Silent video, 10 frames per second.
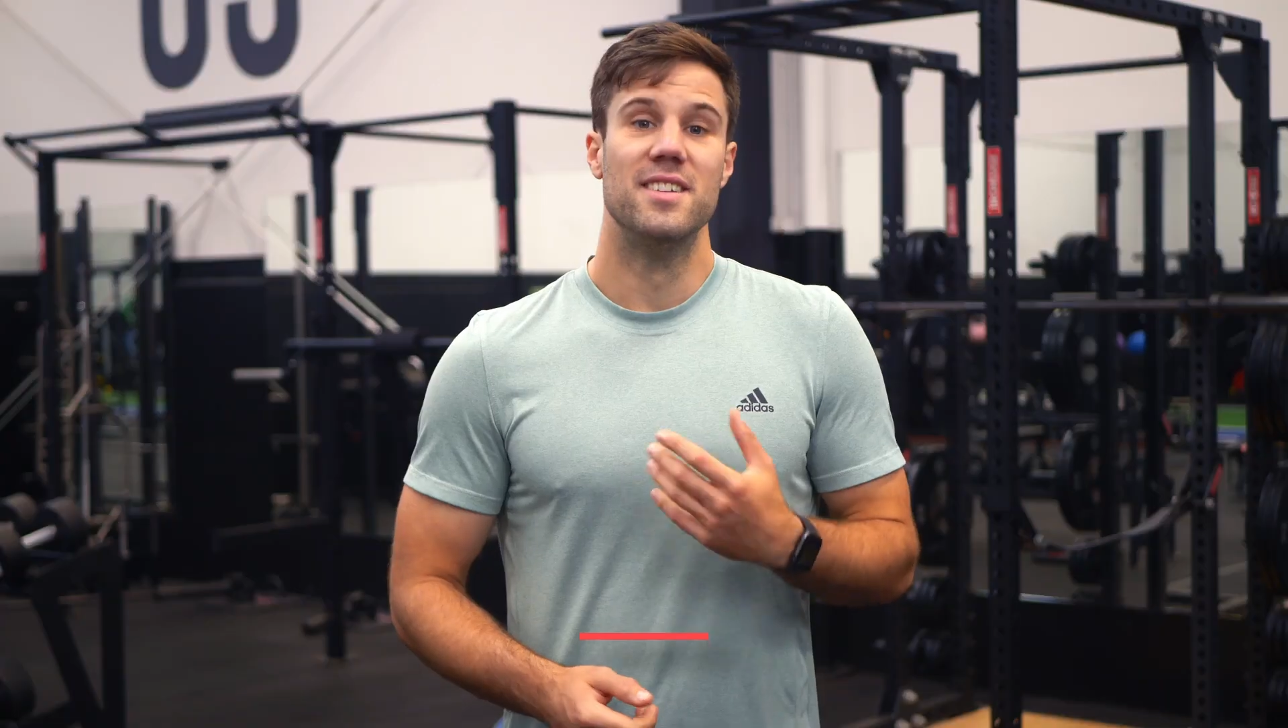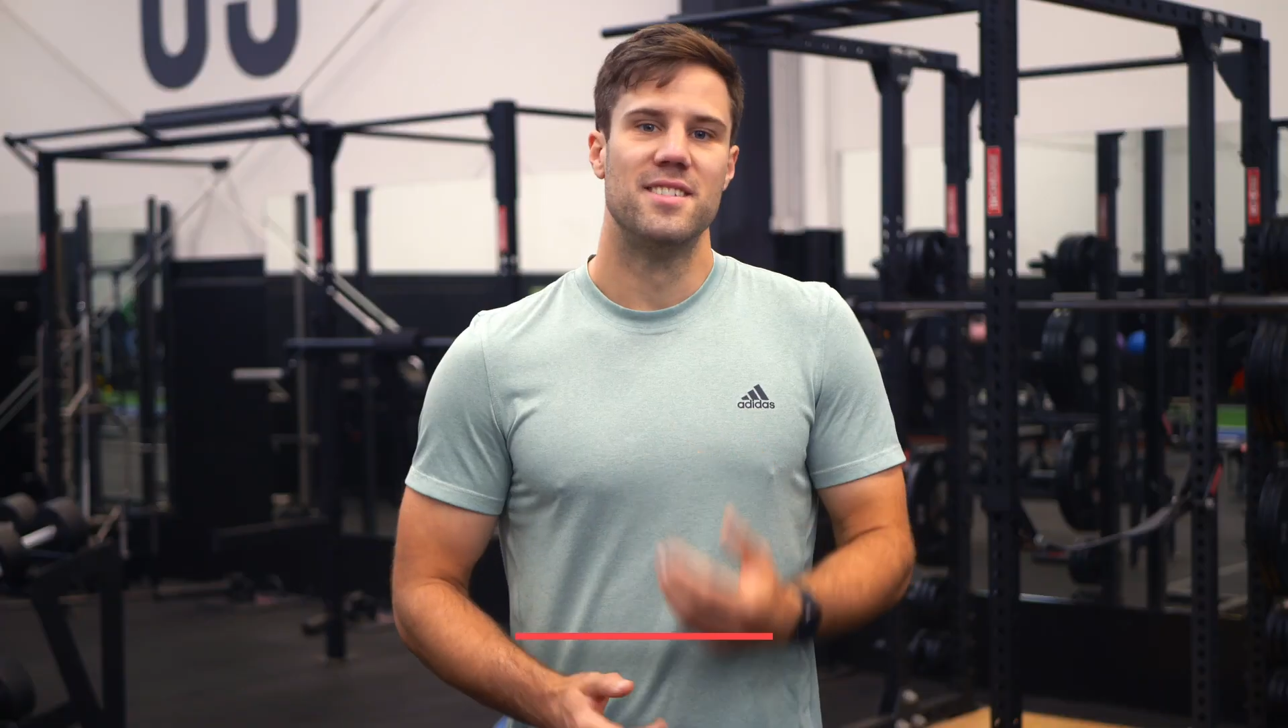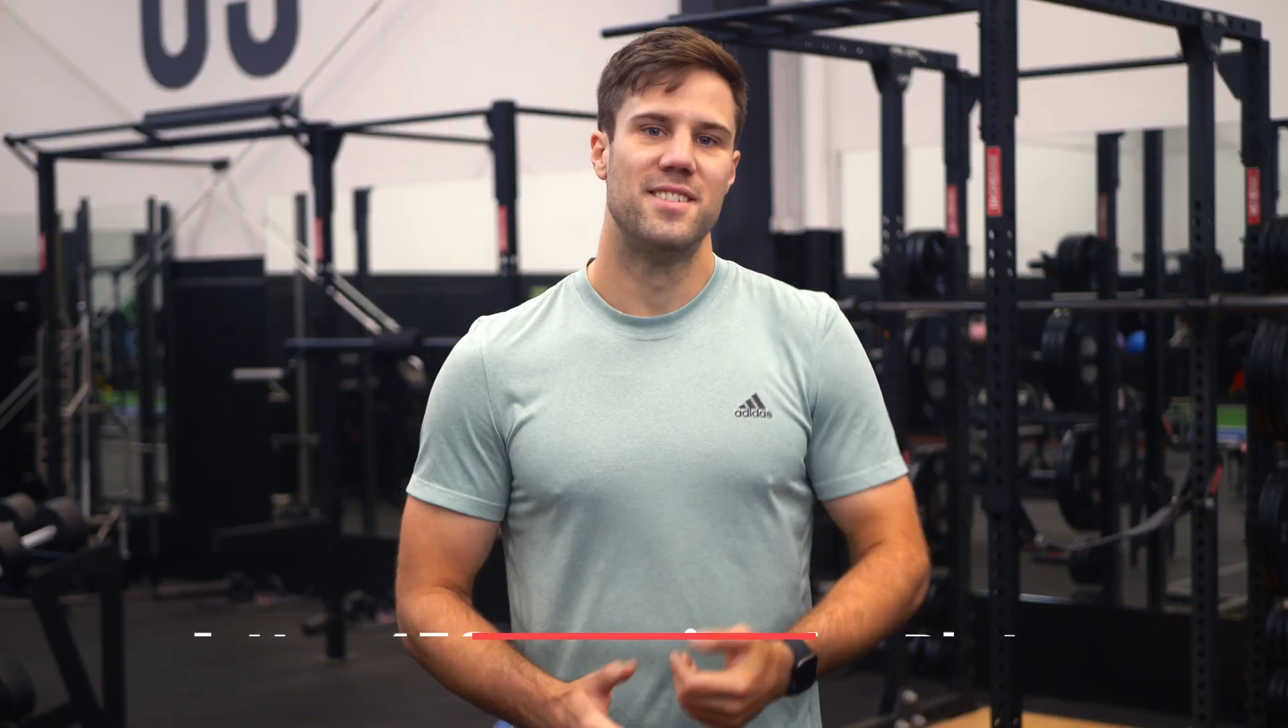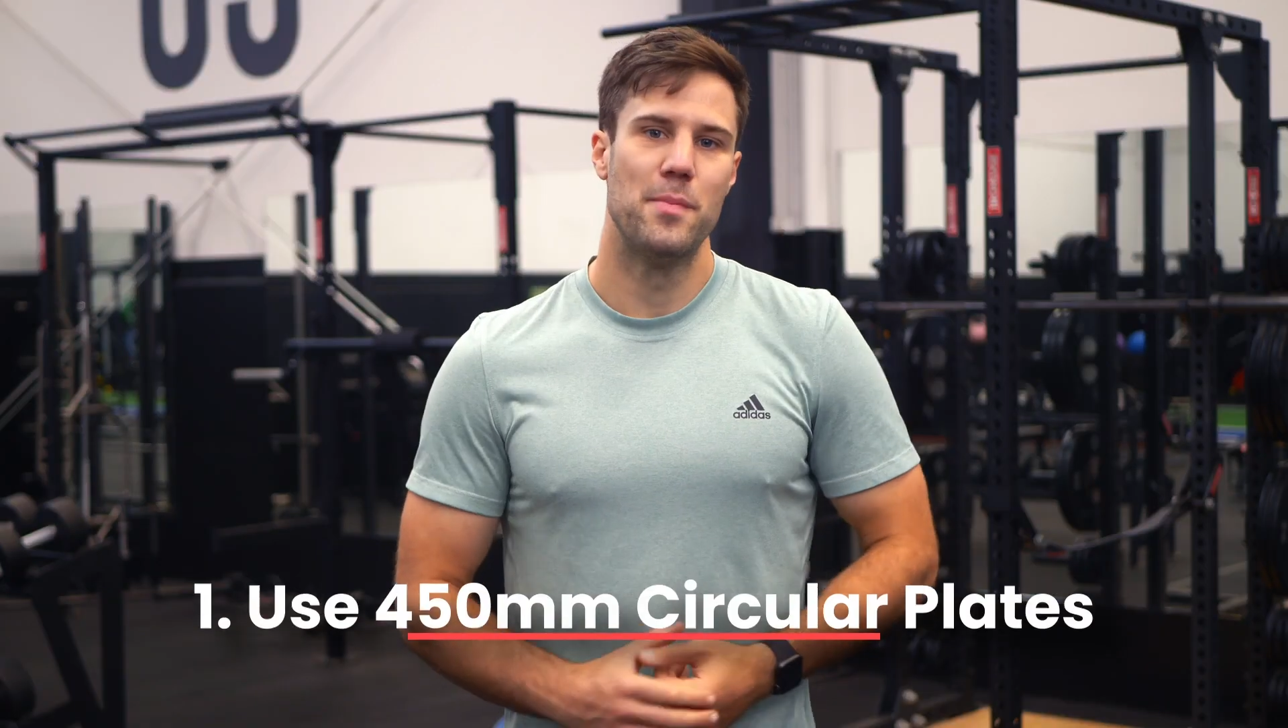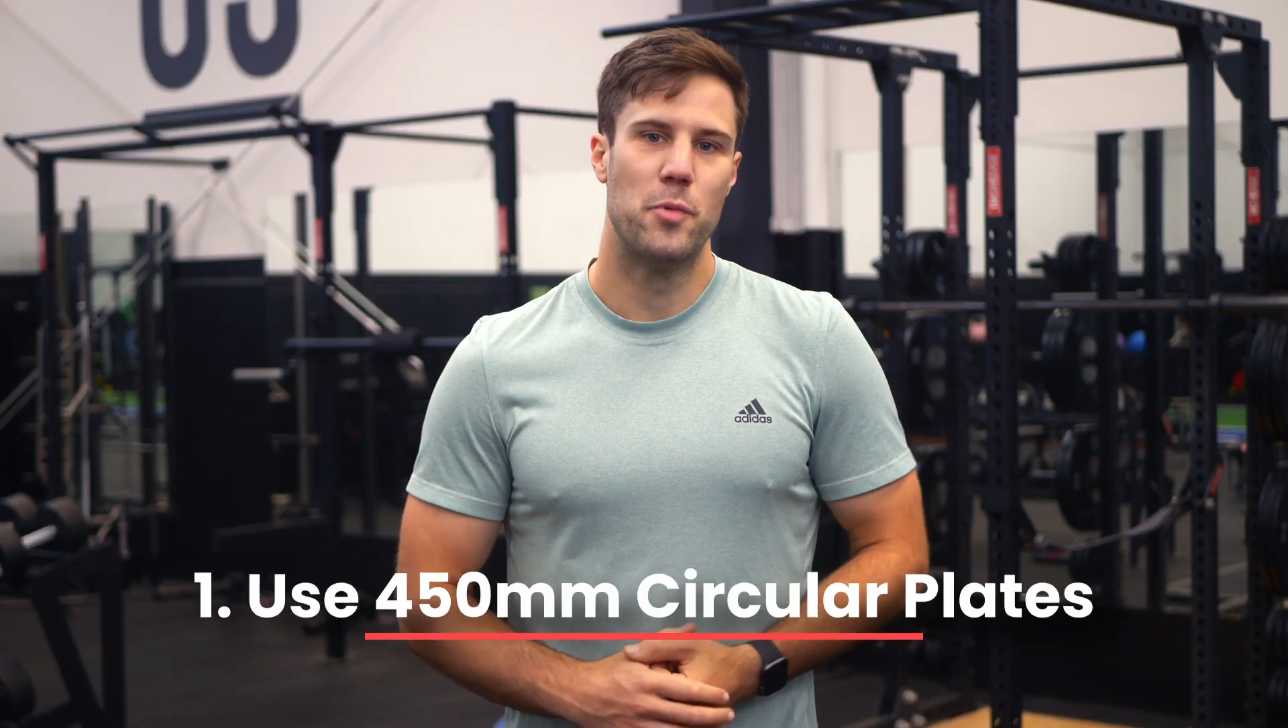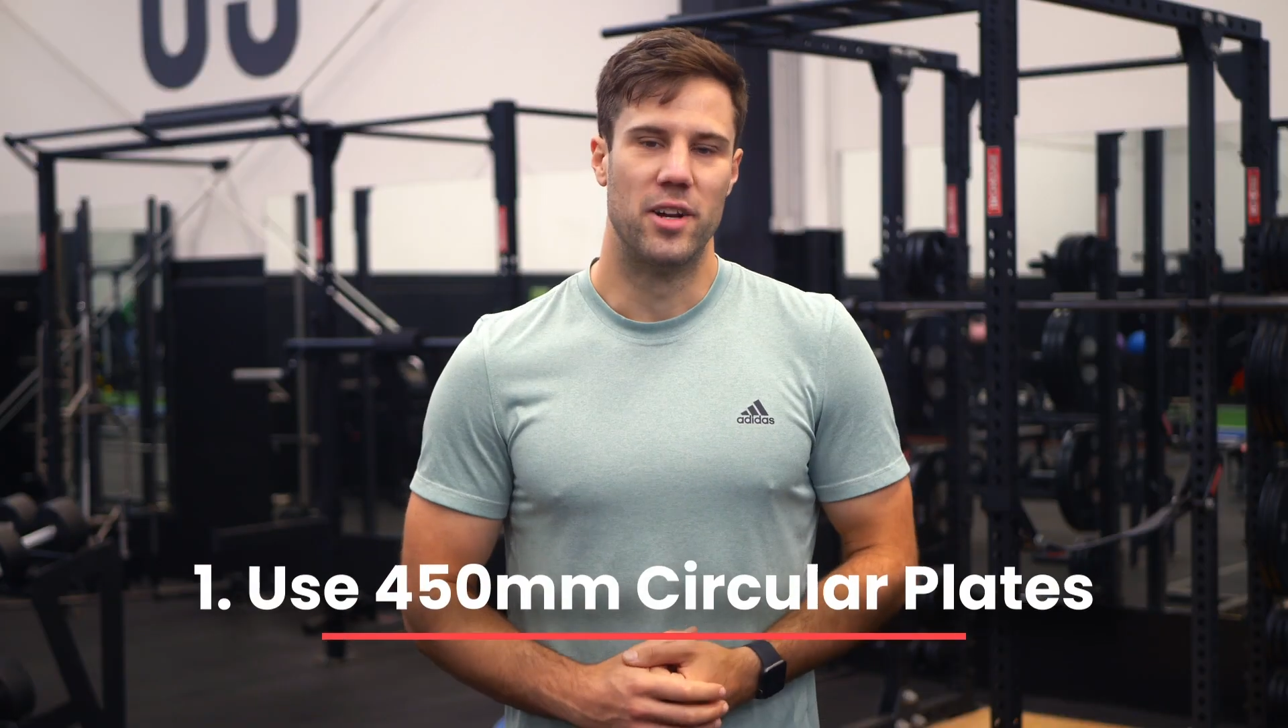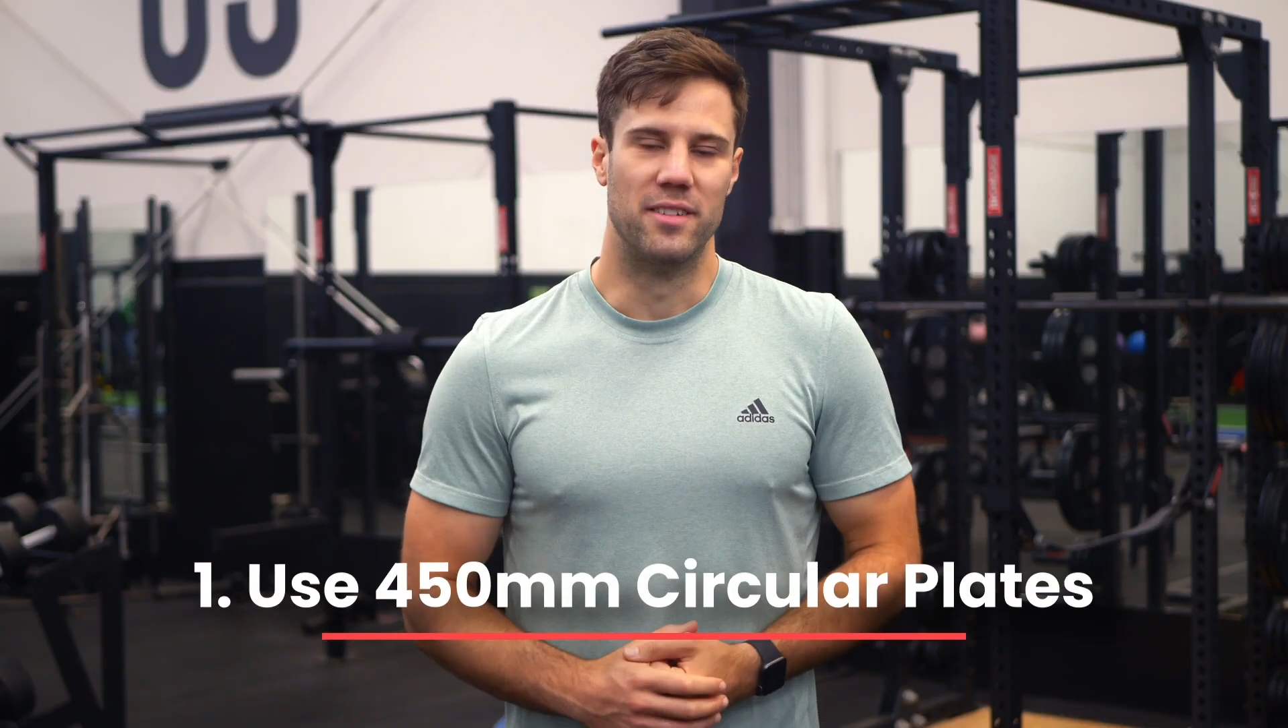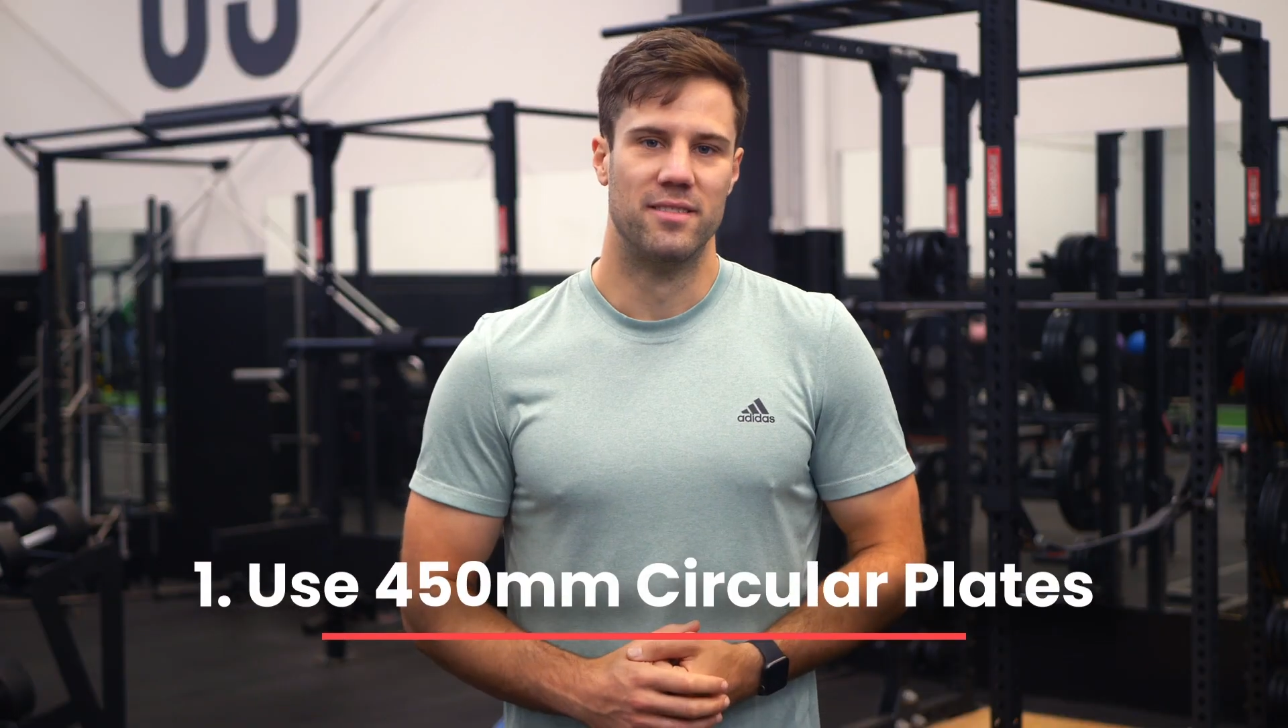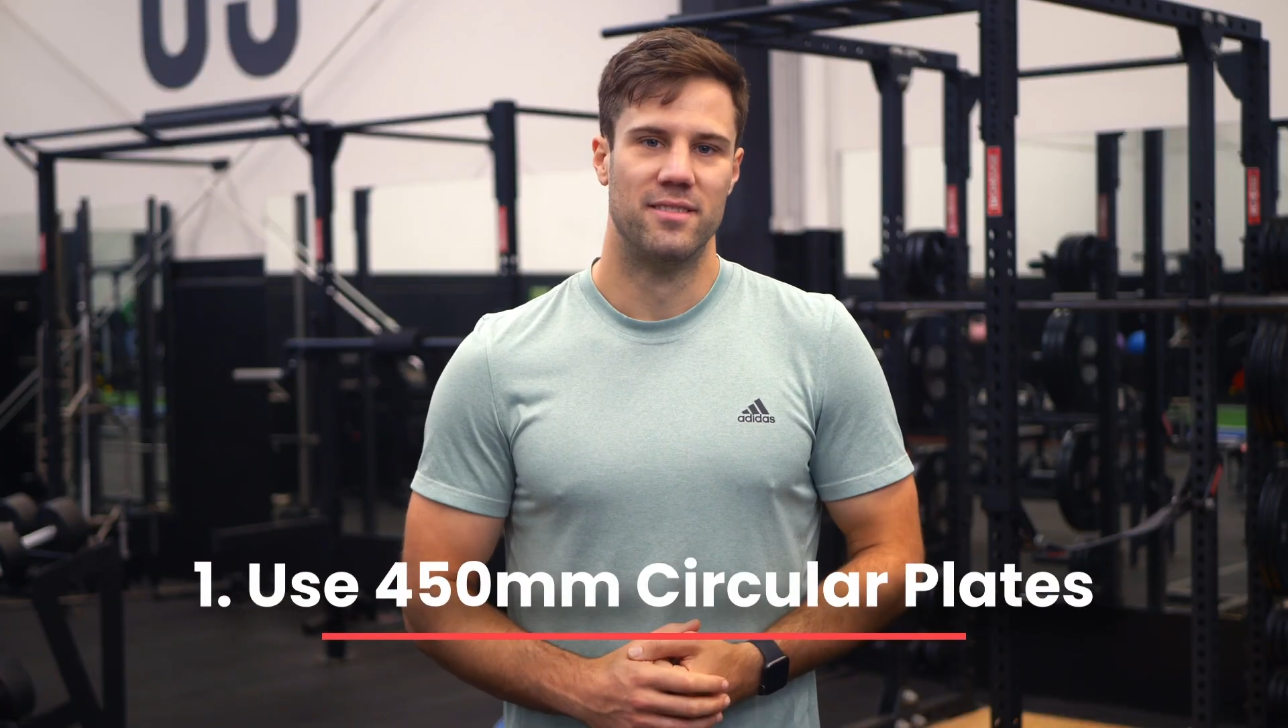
Step 1.